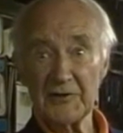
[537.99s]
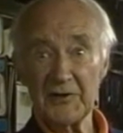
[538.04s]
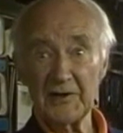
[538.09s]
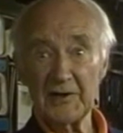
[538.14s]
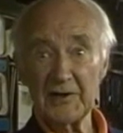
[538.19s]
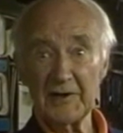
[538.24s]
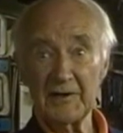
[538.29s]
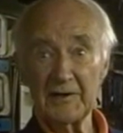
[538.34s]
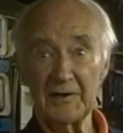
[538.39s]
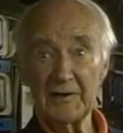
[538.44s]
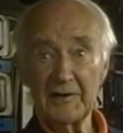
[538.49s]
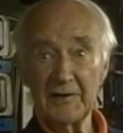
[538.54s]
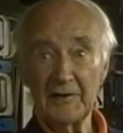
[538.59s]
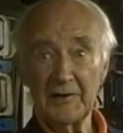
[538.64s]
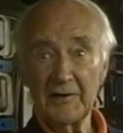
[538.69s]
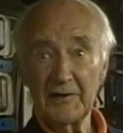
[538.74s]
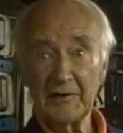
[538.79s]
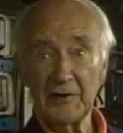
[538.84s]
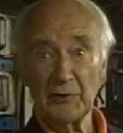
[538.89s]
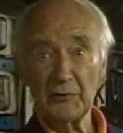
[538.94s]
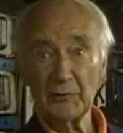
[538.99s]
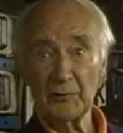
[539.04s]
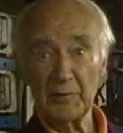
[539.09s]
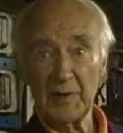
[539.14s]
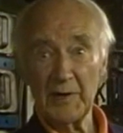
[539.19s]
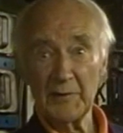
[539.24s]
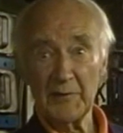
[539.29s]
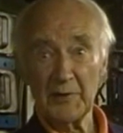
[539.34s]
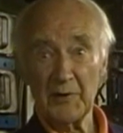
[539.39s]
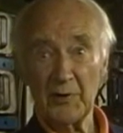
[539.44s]
thing. You
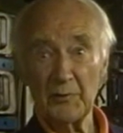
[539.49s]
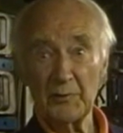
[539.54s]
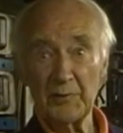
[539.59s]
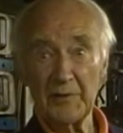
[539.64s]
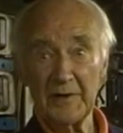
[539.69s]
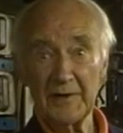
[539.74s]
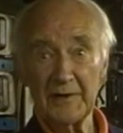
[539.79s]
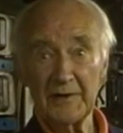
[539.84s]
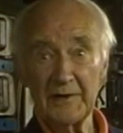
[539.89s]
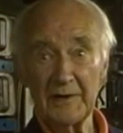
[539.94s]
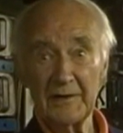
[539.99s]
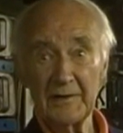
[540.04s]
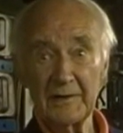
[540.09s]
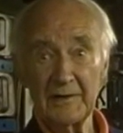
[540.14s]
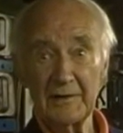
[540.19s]
couldn't blame the company.